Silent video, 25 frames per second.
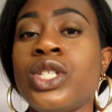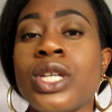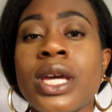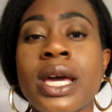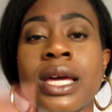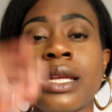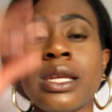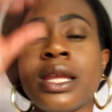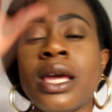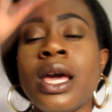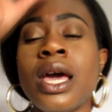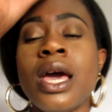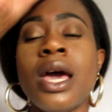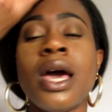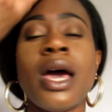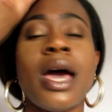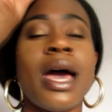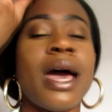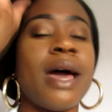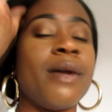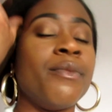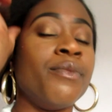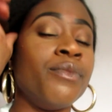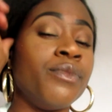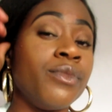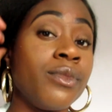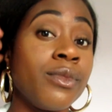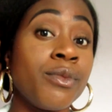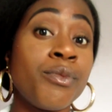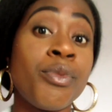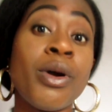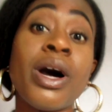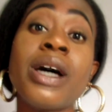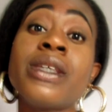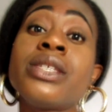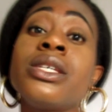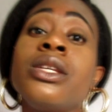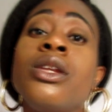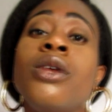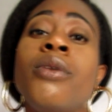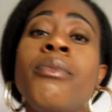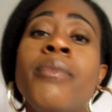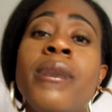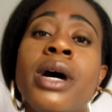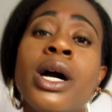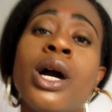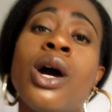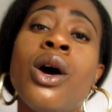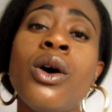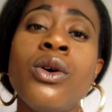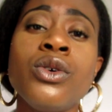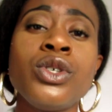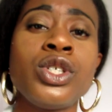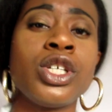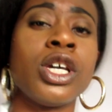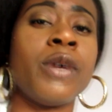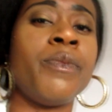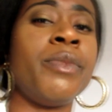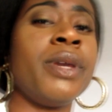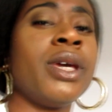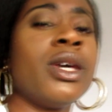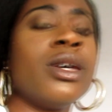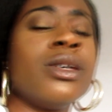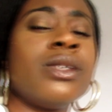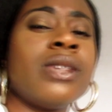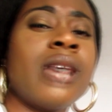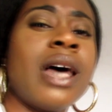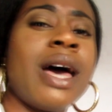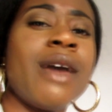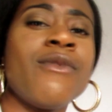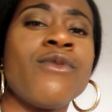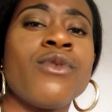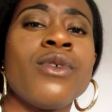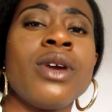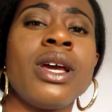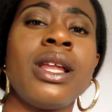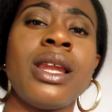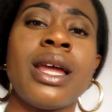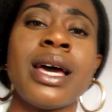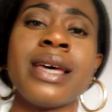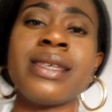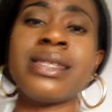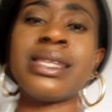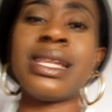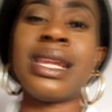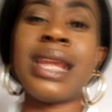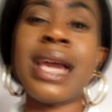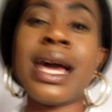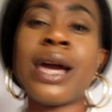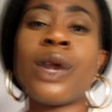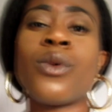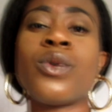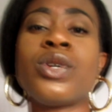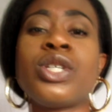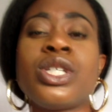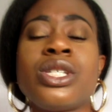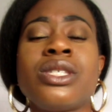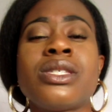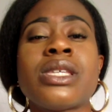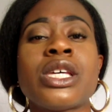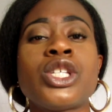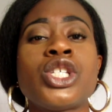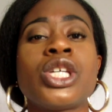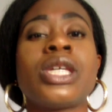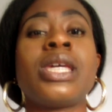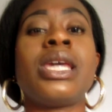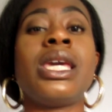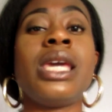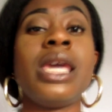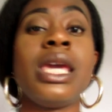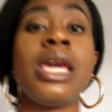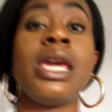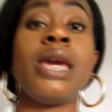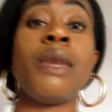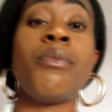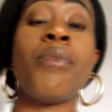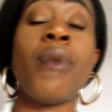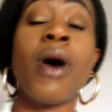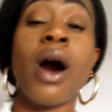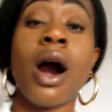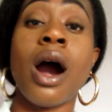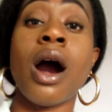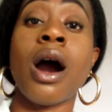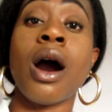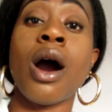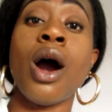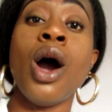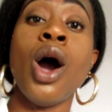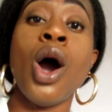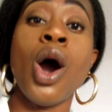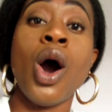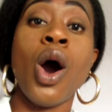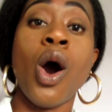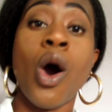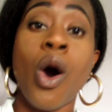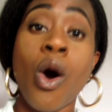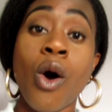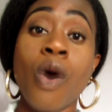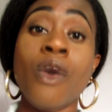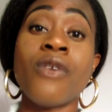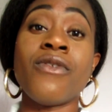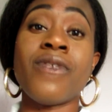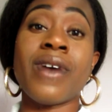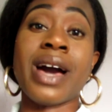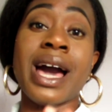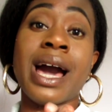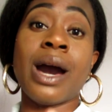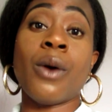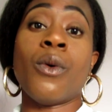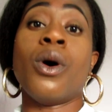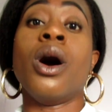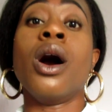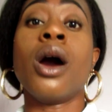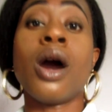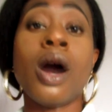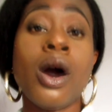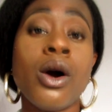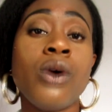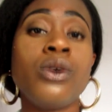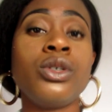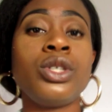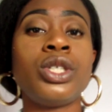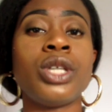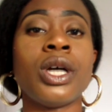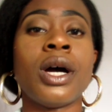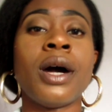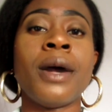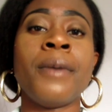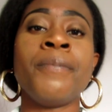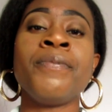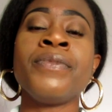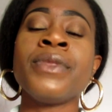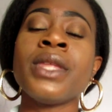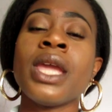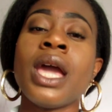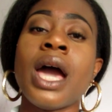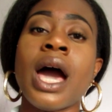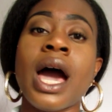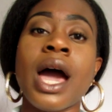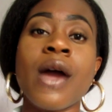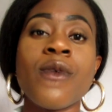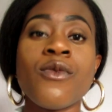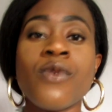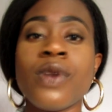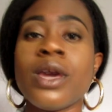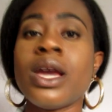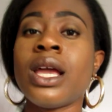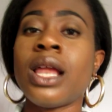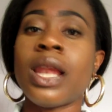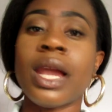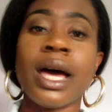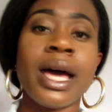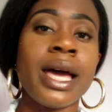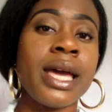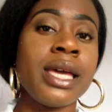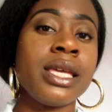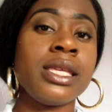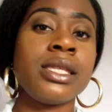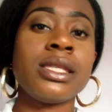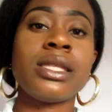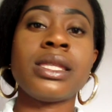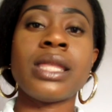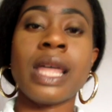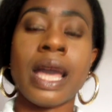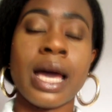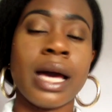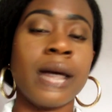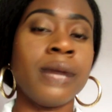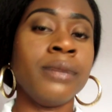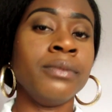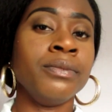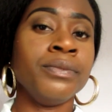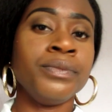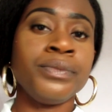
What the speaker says: and passing on my culture, because I've realized the language is such a key part of our culture. I realized that